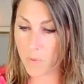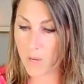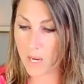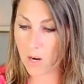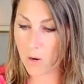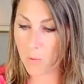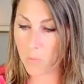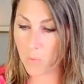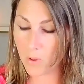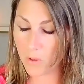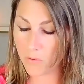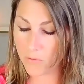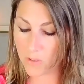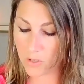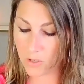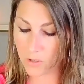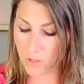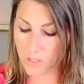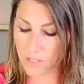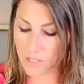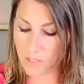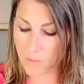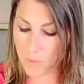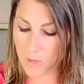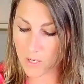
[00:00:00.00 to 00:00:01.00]
parable of the
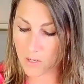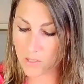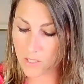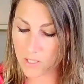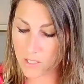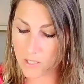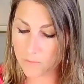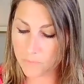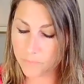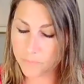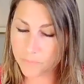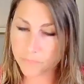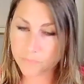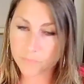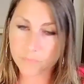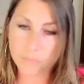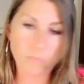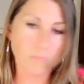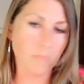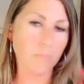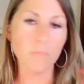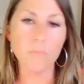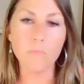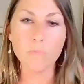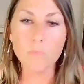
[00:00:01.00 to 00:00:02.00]
Good Samaritan,
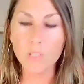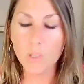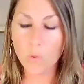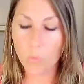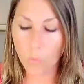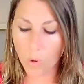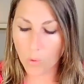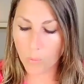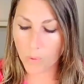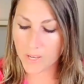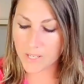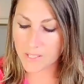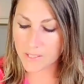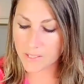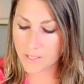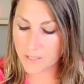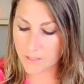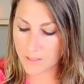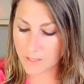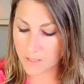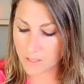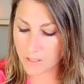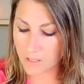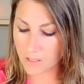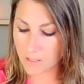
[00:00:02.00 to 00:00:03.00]
what ways
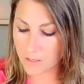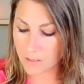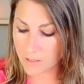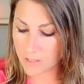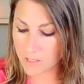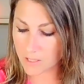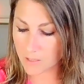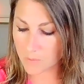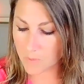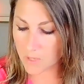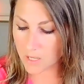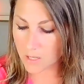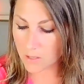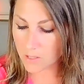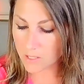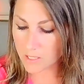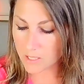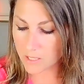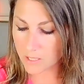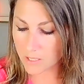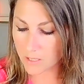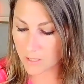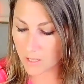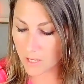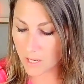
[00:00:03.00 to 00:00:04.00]
did the
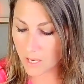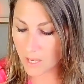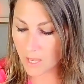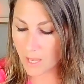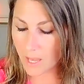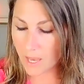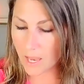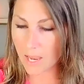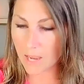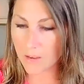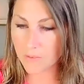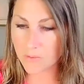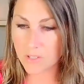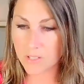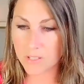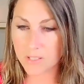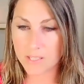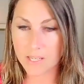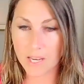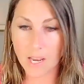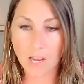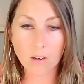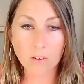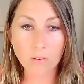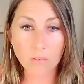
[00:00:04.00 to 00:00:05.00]
Samaritan have to
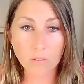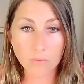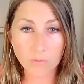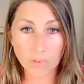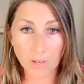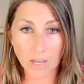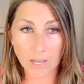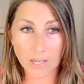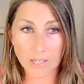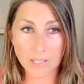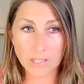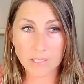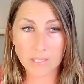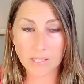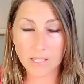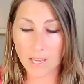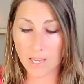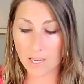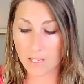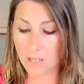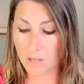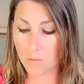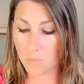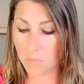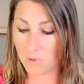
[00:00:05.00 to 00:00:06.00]
sacrifice to
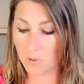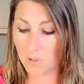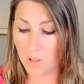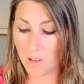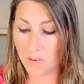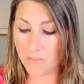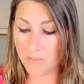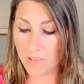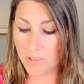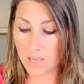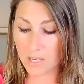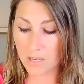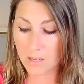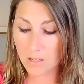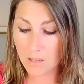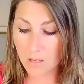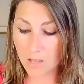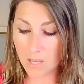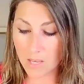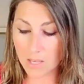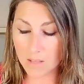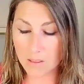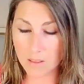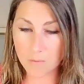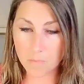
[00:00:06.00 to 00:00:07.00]
end up loving
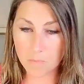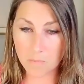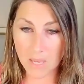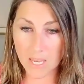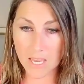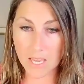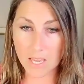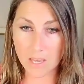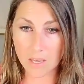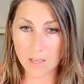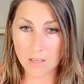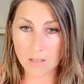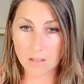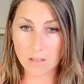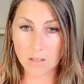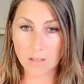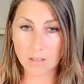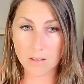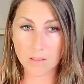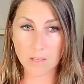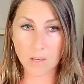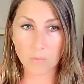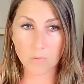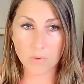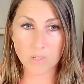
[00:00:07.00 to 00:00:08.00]
the man
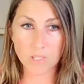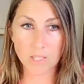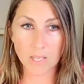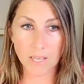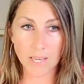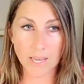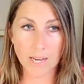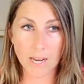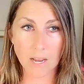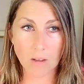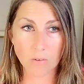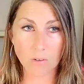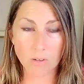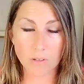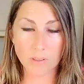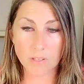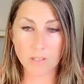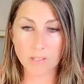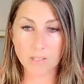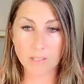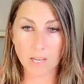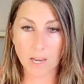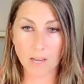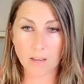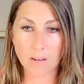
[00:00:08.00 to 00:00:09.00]
that was laid out on the
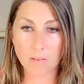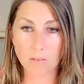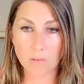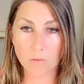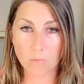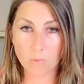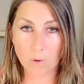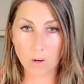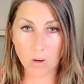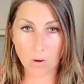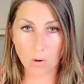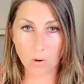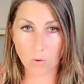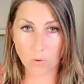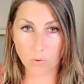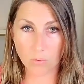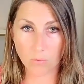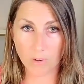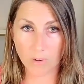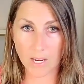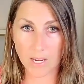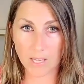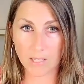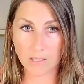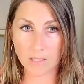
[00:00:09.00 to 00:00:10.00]
side of the road,
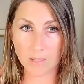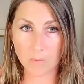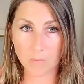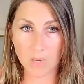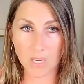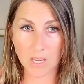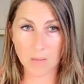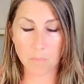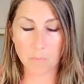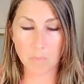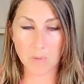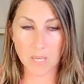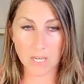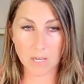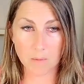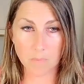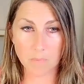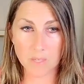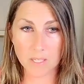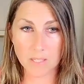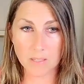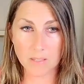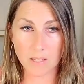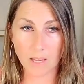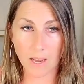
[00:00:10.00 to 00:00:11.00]
right? Somebody had beat up
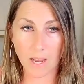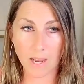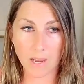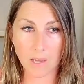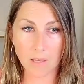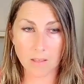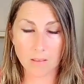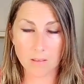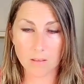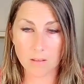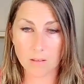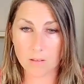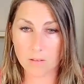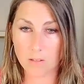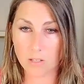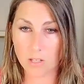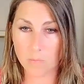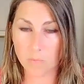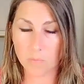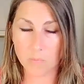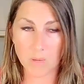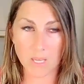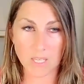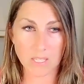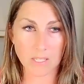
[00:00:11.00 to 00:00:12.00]
this guy, the
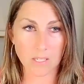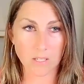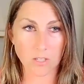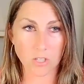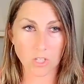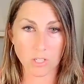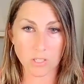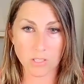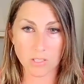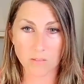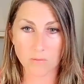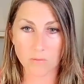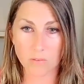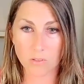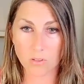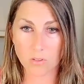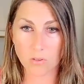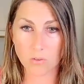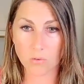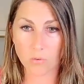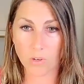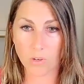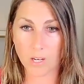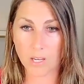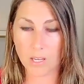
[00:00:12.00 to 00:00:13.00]
basic gist of the
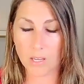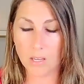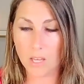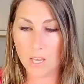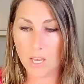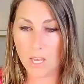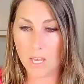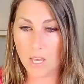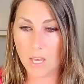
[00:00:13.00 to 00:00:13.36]
story.